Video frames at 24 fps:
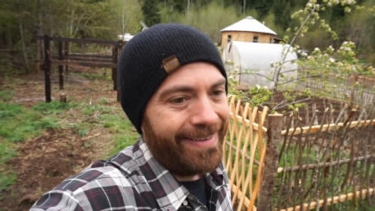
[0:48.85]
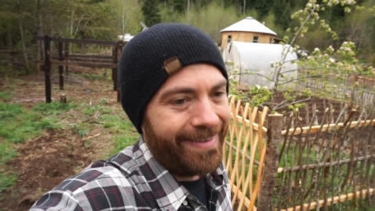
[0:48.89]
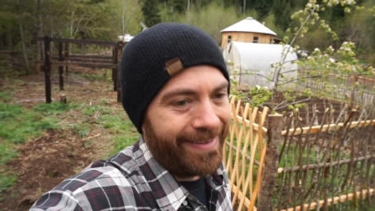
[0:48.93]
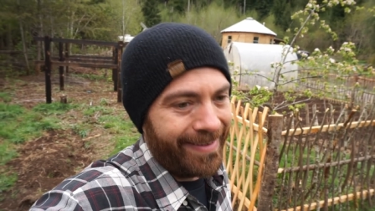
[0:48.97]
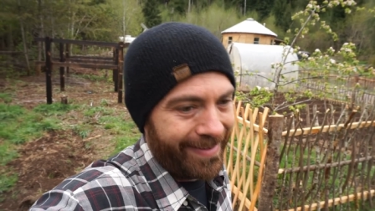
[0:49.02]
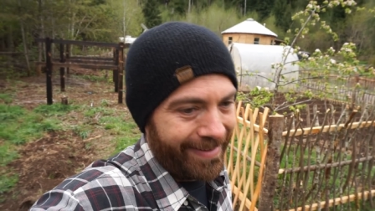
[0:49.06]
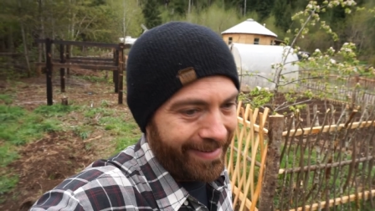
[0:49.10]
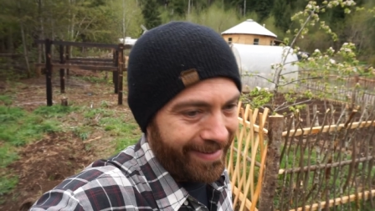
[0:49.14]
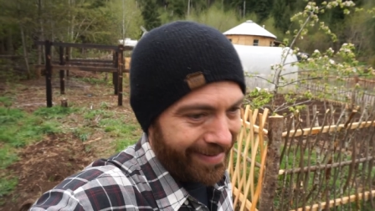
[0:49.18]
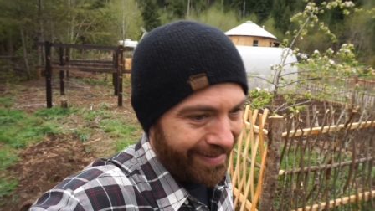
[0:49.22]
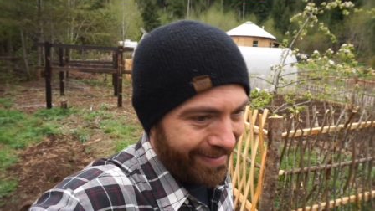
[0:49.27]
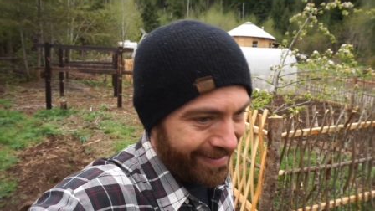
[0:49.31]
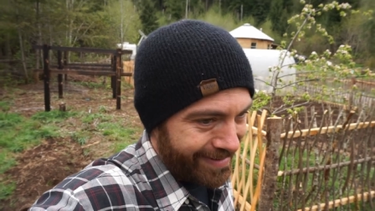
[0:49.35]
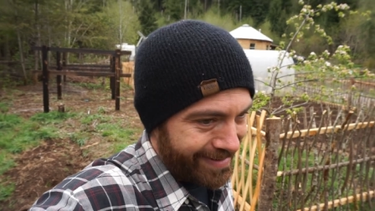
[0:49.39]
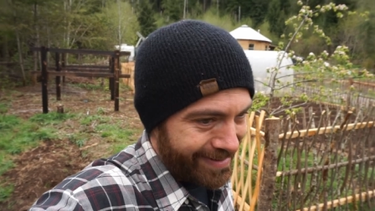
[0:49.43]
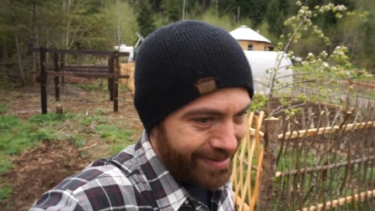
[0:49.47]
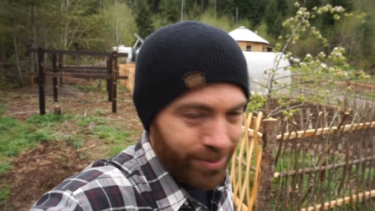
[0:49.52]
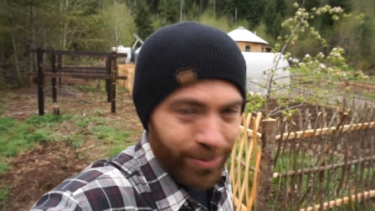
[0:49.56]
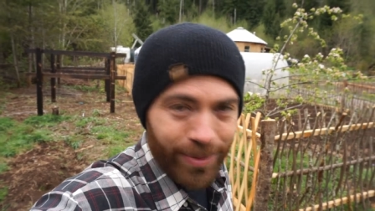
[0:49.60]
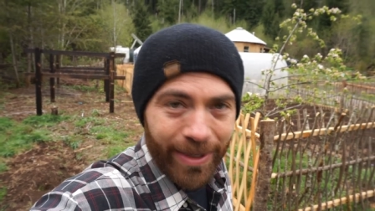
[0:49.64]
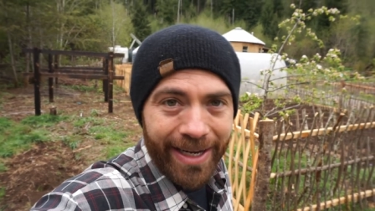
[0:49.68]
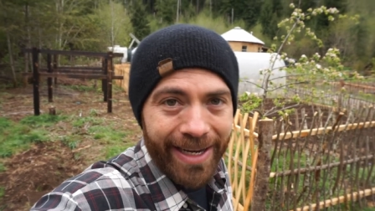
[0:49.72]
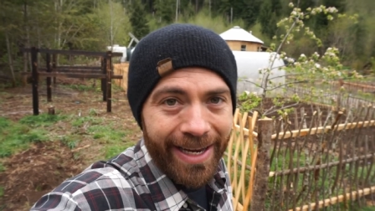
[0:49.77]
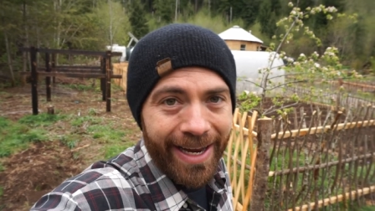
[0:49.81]
Uh, it's
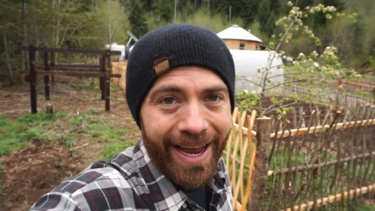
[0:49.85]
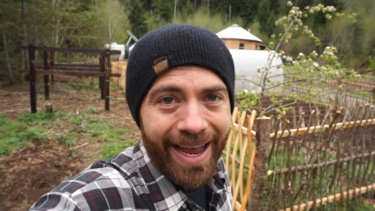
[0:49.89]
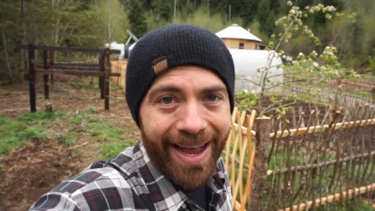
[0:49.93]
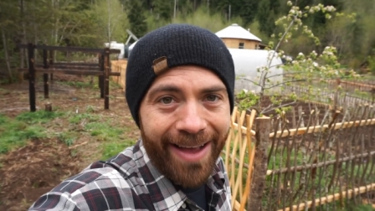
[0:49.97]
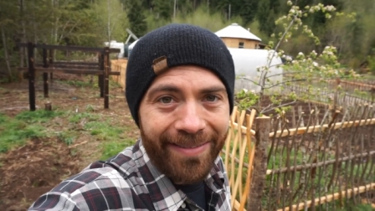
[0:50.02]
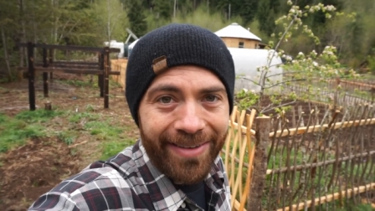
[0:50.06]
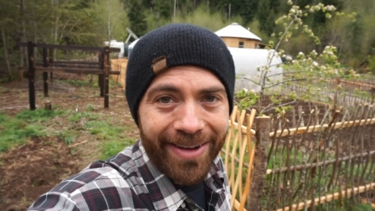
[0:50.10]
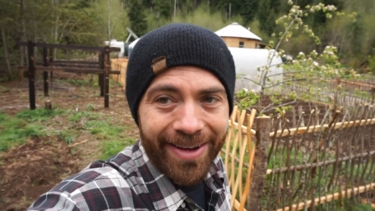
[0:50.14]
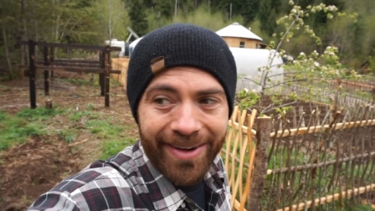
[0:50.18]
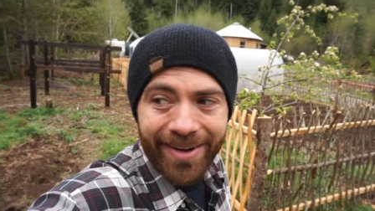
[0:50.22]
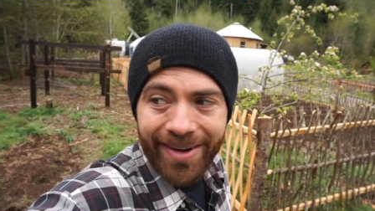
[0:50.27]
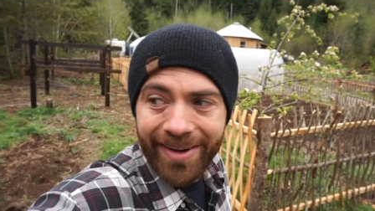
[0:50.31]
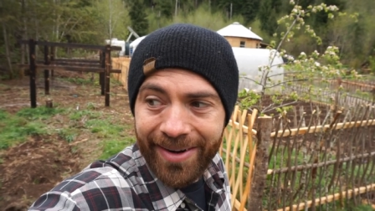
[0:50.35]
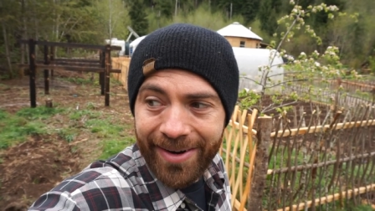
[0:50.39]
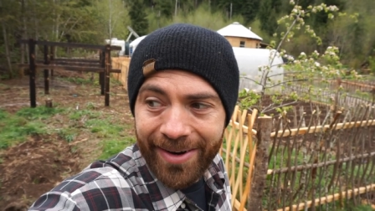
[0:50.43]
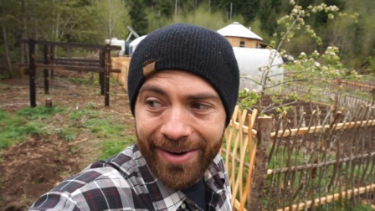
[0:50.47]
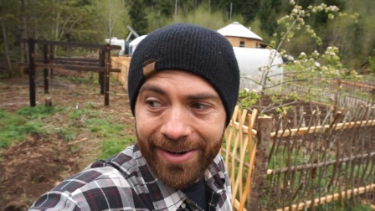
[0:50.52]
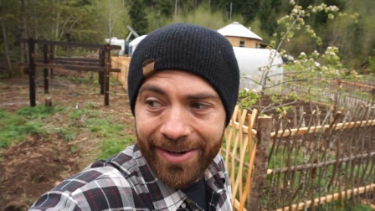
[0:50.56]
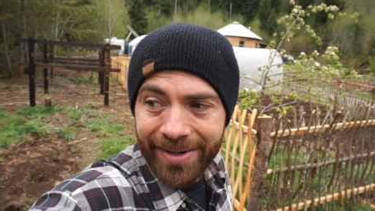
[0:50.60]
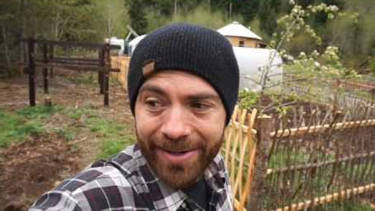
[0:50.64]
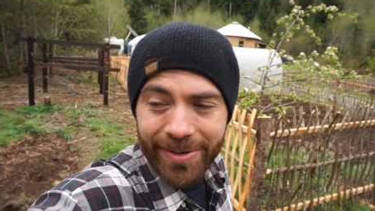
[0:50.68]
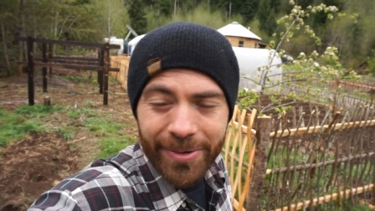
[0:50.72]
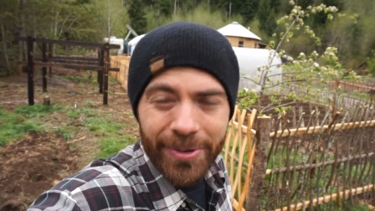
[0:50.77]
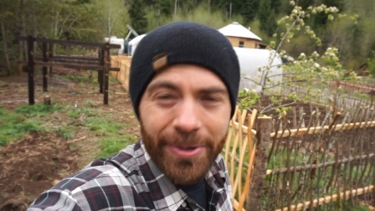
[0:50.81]
wreaking havoc on
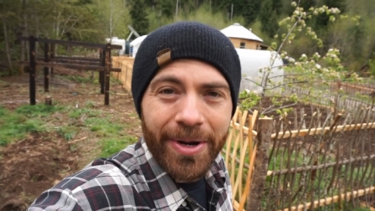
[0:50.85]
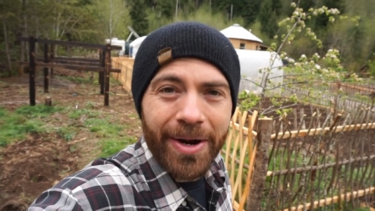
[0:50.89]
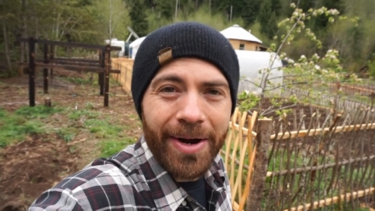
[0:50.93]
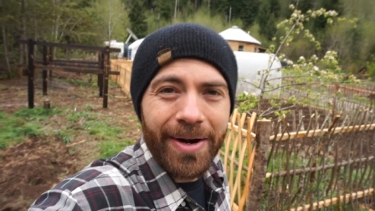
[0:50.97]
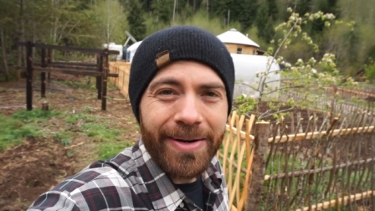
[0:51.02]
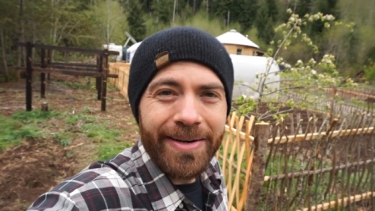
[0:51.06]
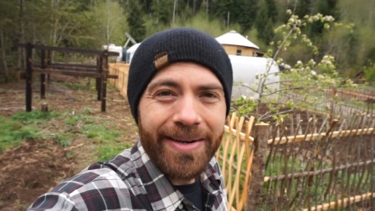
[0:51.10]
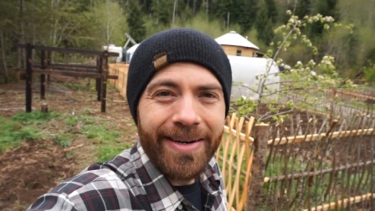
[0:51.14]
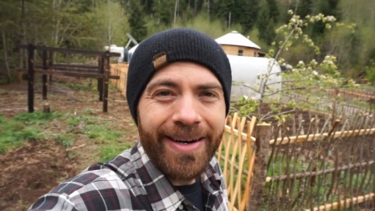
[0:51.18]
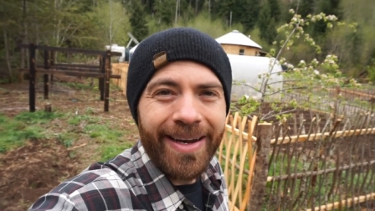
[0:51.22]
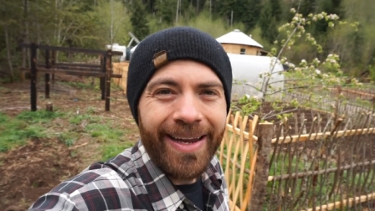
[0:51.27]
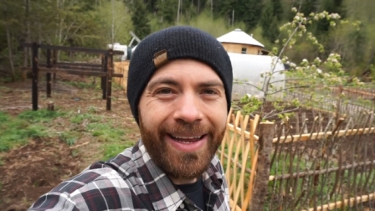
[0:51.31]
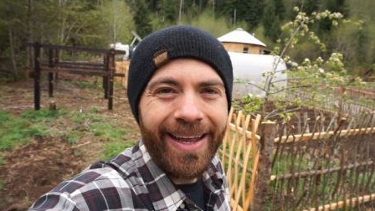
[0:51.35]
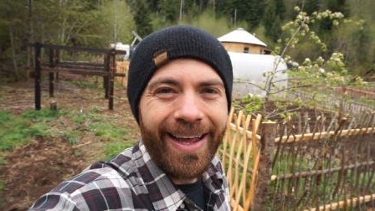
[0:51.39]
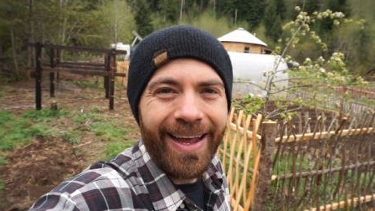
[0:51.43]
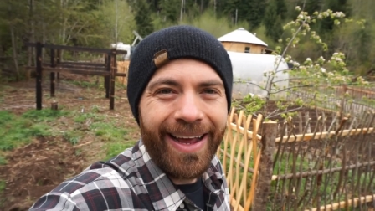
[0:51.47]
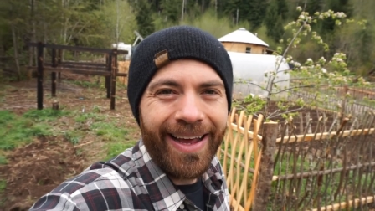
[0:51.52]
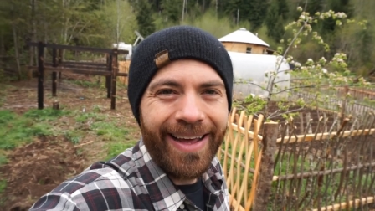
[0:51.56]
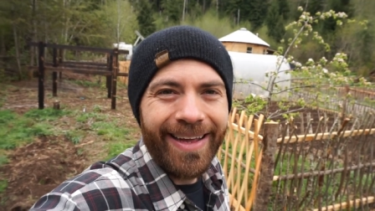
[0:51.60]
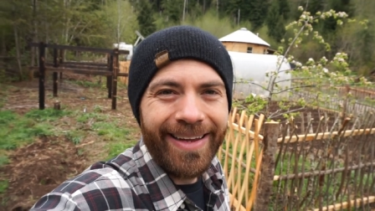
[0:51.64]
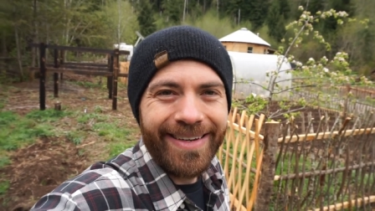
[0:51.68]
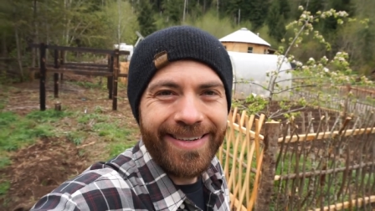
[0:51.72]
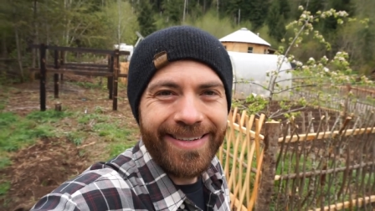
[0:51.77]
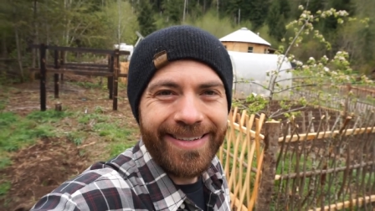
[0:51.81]
our new garden,
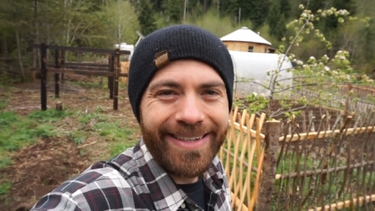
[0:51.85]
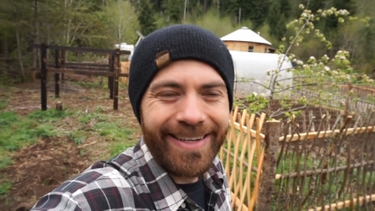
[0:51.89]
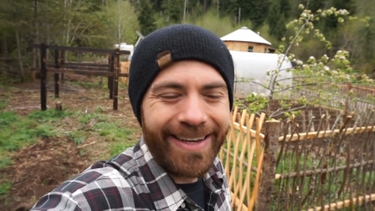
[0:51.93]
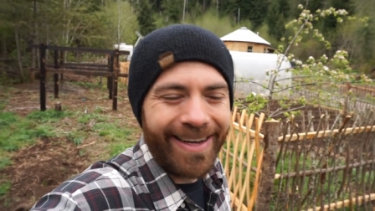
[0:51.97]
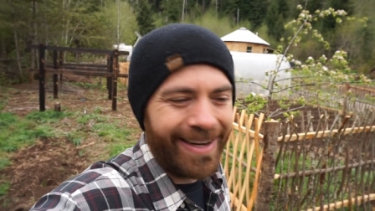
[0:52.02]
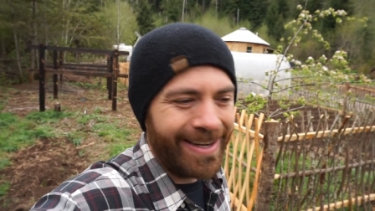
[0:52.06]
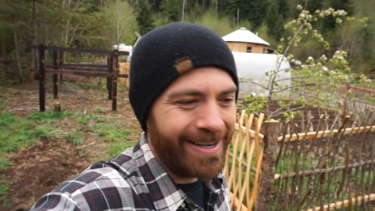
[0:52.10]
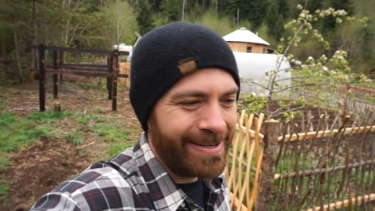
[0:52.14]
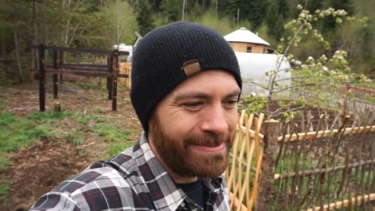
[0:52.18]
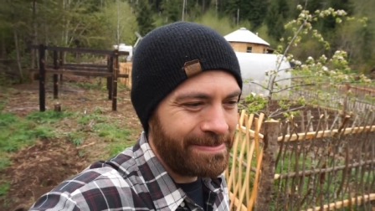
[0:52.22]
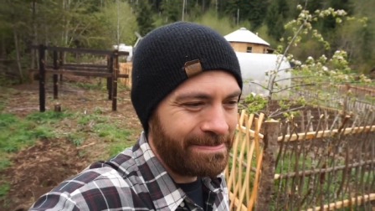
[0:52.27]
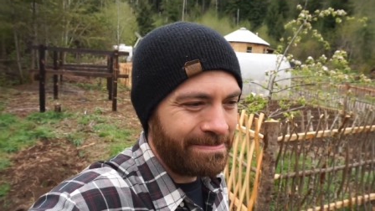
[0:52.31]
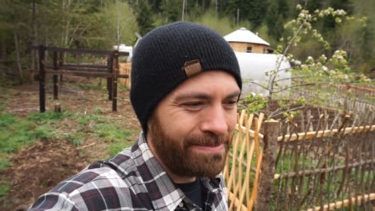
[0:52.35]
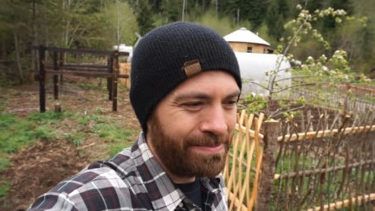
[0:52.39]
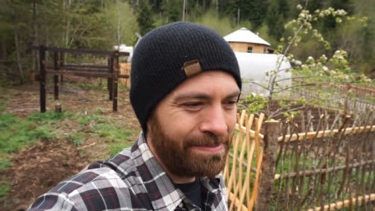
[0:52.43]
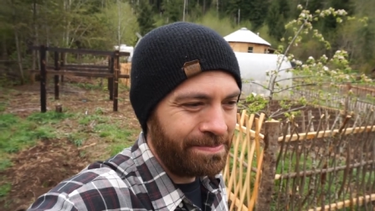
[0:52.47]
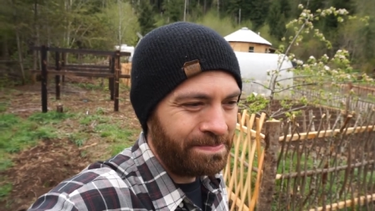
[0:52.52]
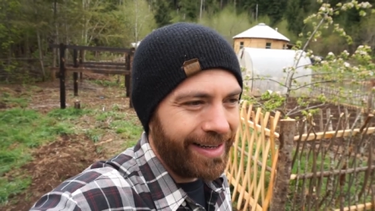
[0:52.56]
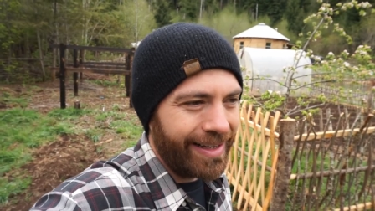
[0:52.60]
and um,